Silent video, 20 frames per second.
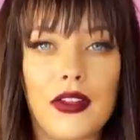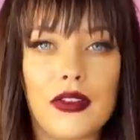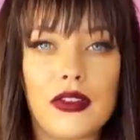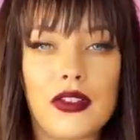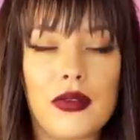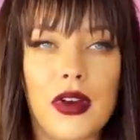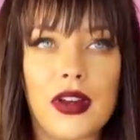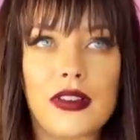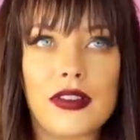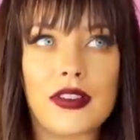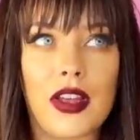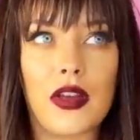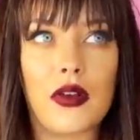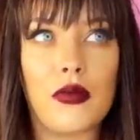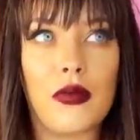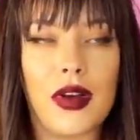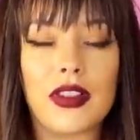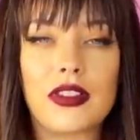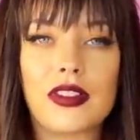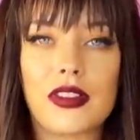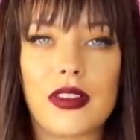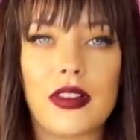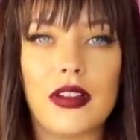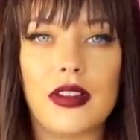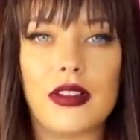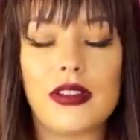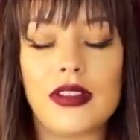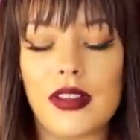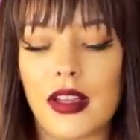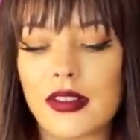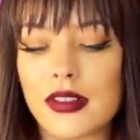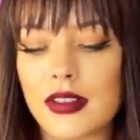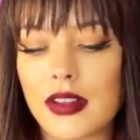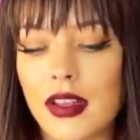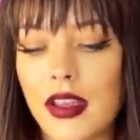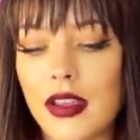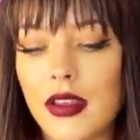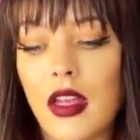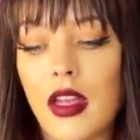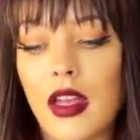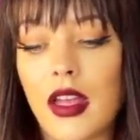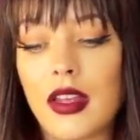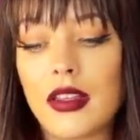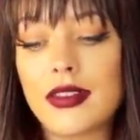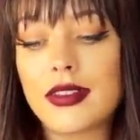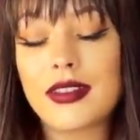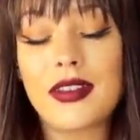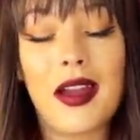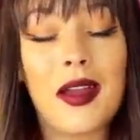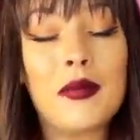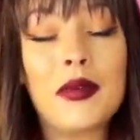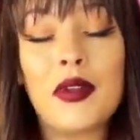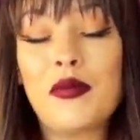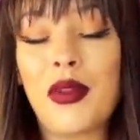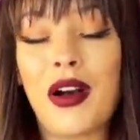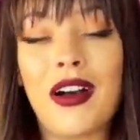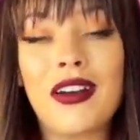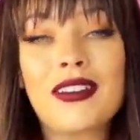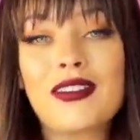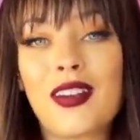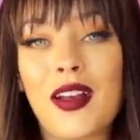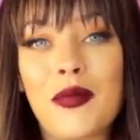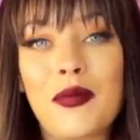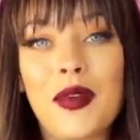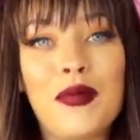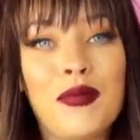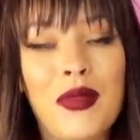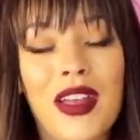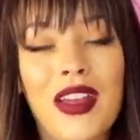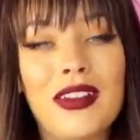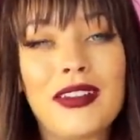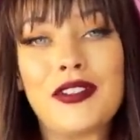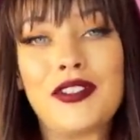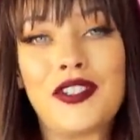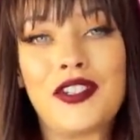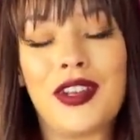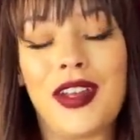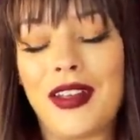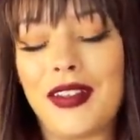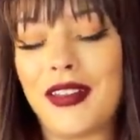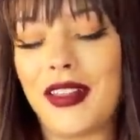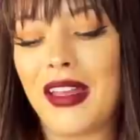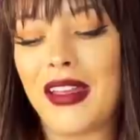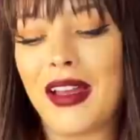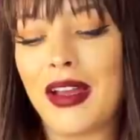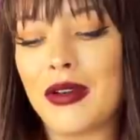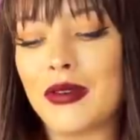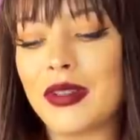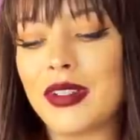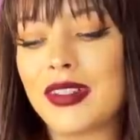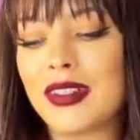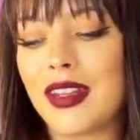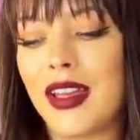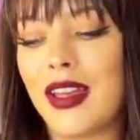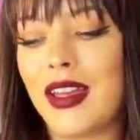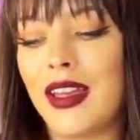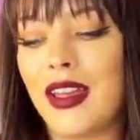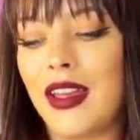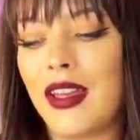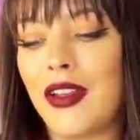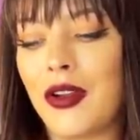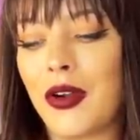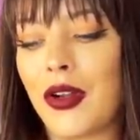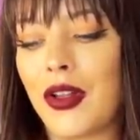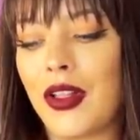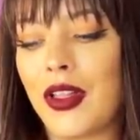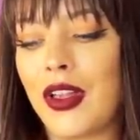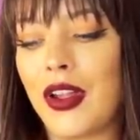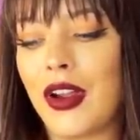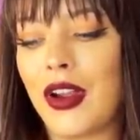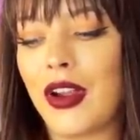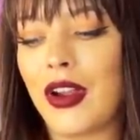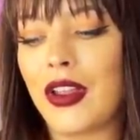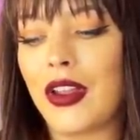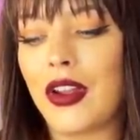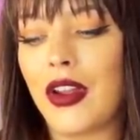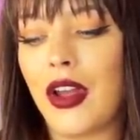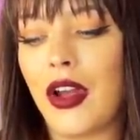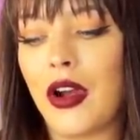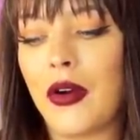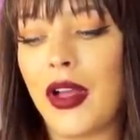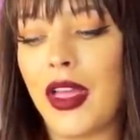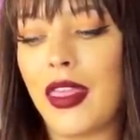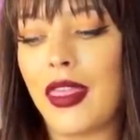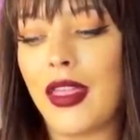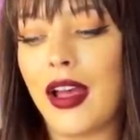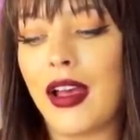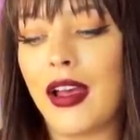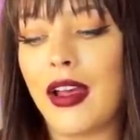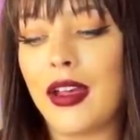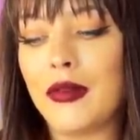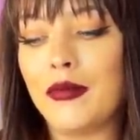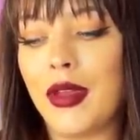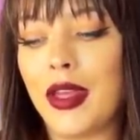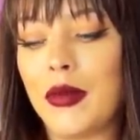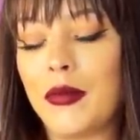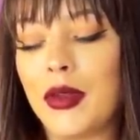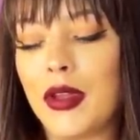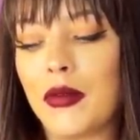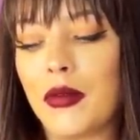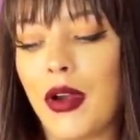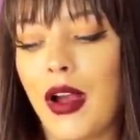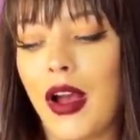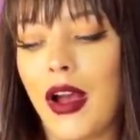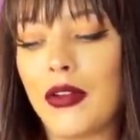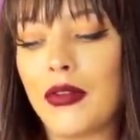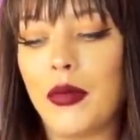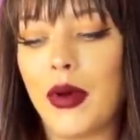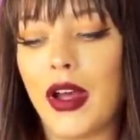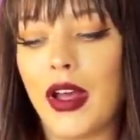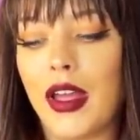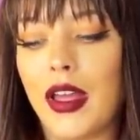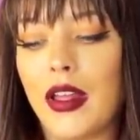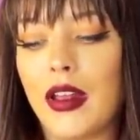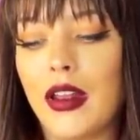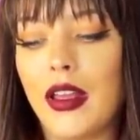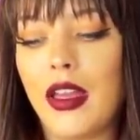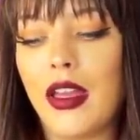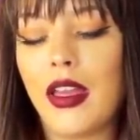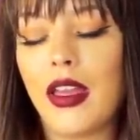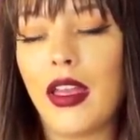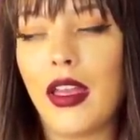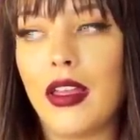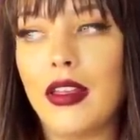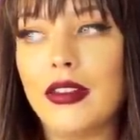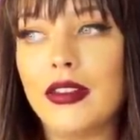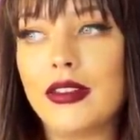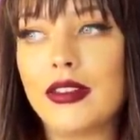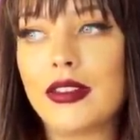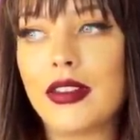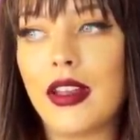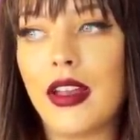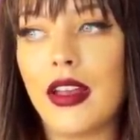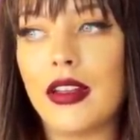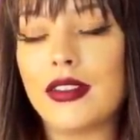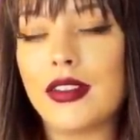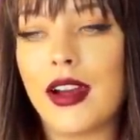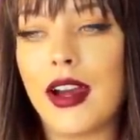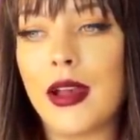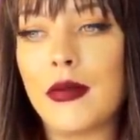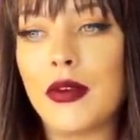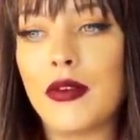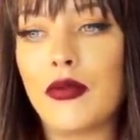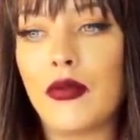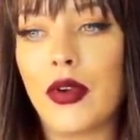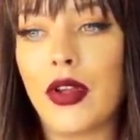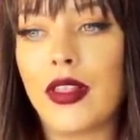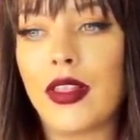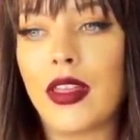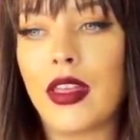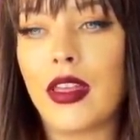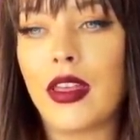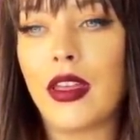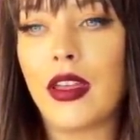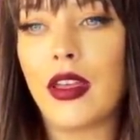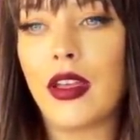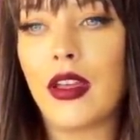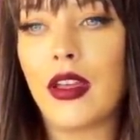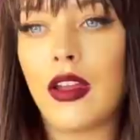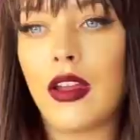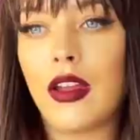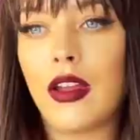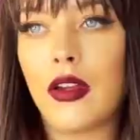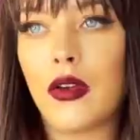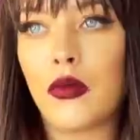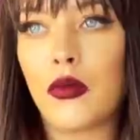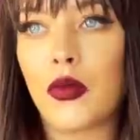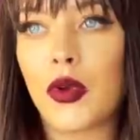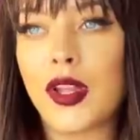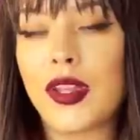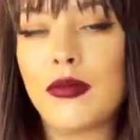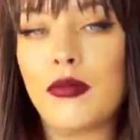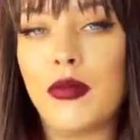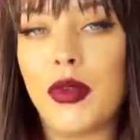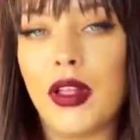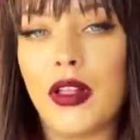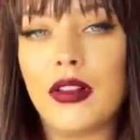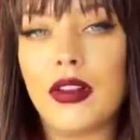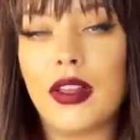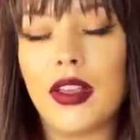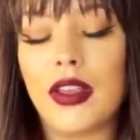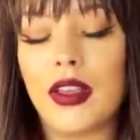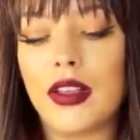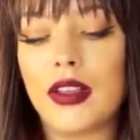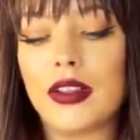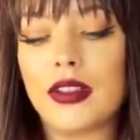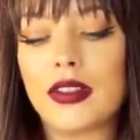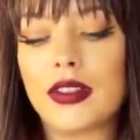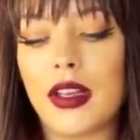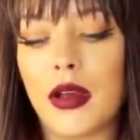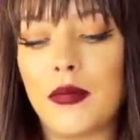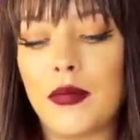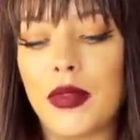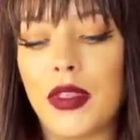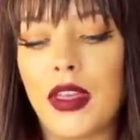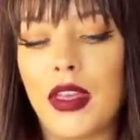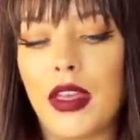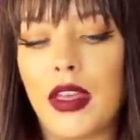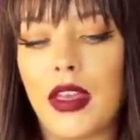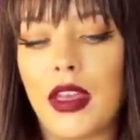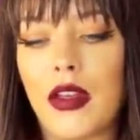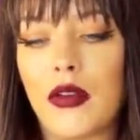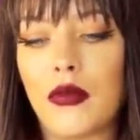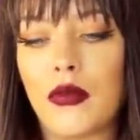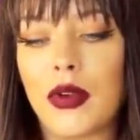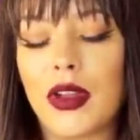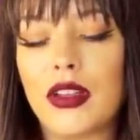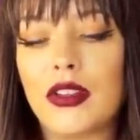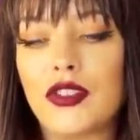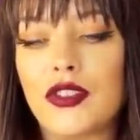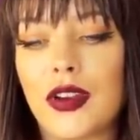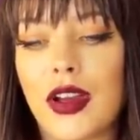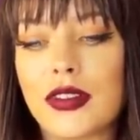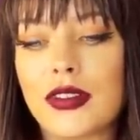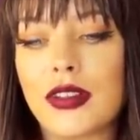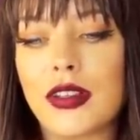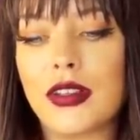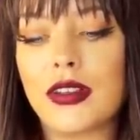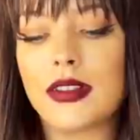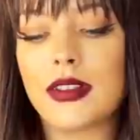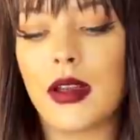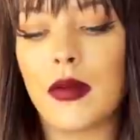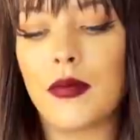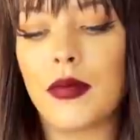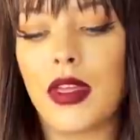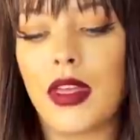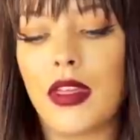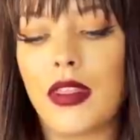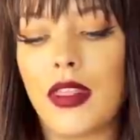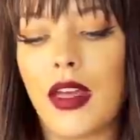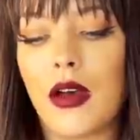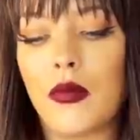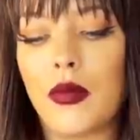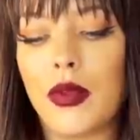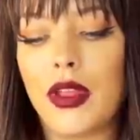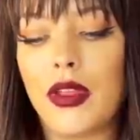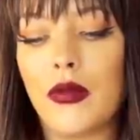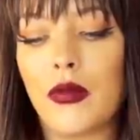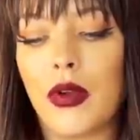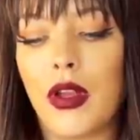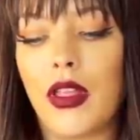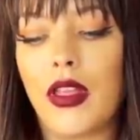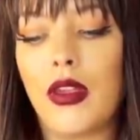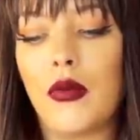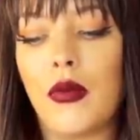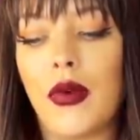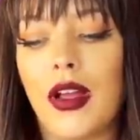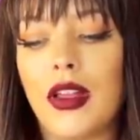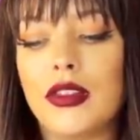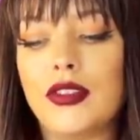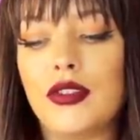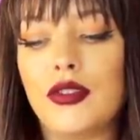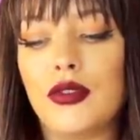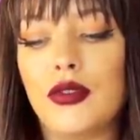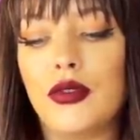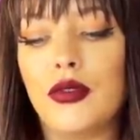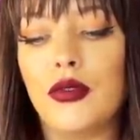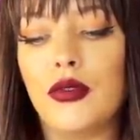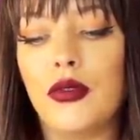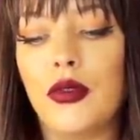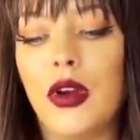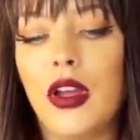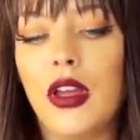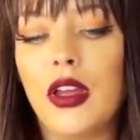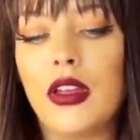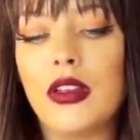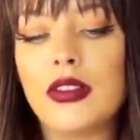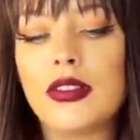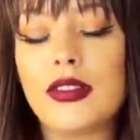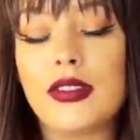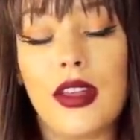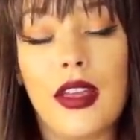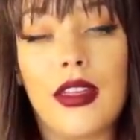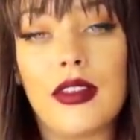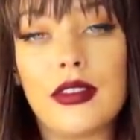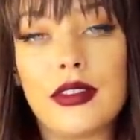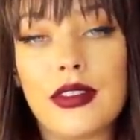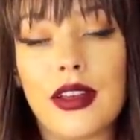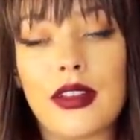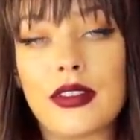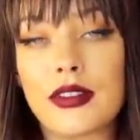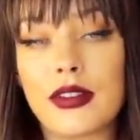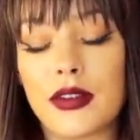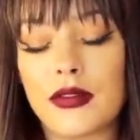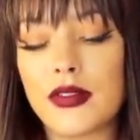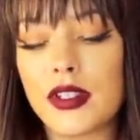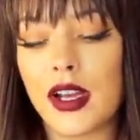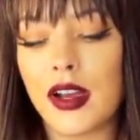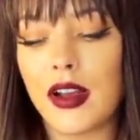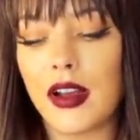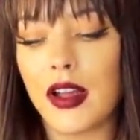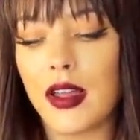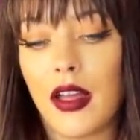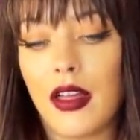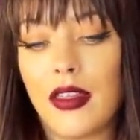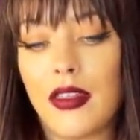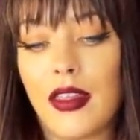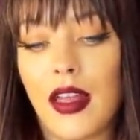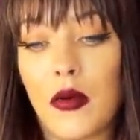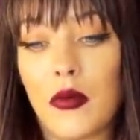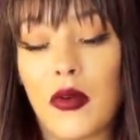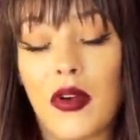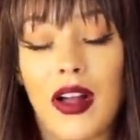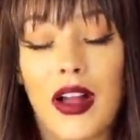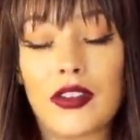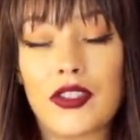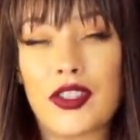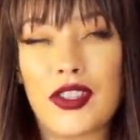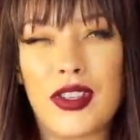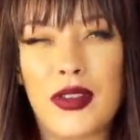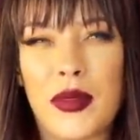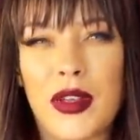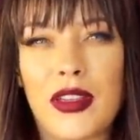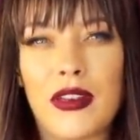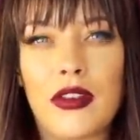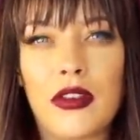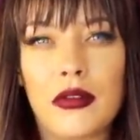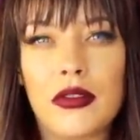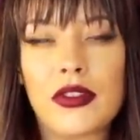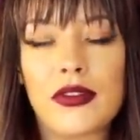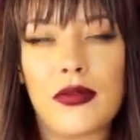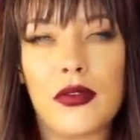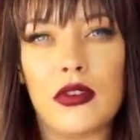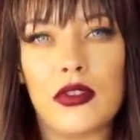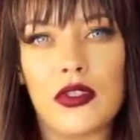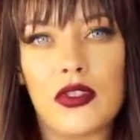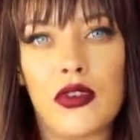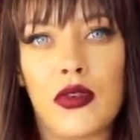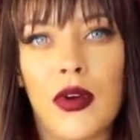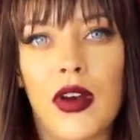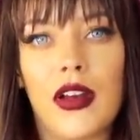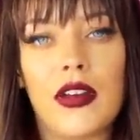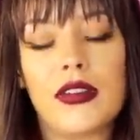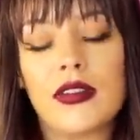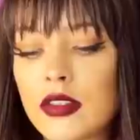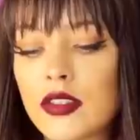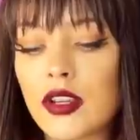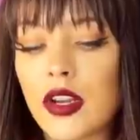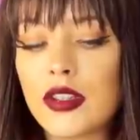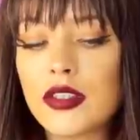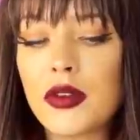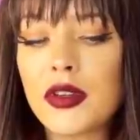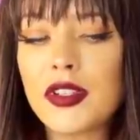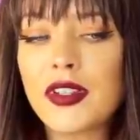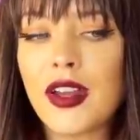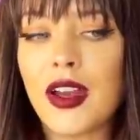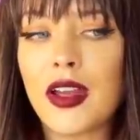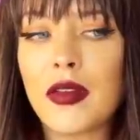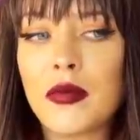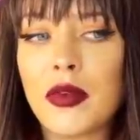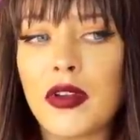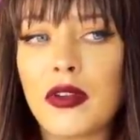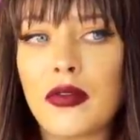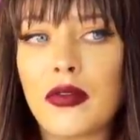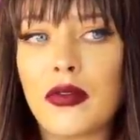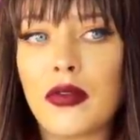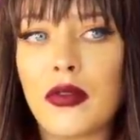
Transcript: to us like what's the necessity it's time to boss up and manage shit like i was saying earlier you know and that may be rough but it's a time of really rebuilding something and readdressing something that we really want to stand the test of time and that will actually be useful to us. It's also a time of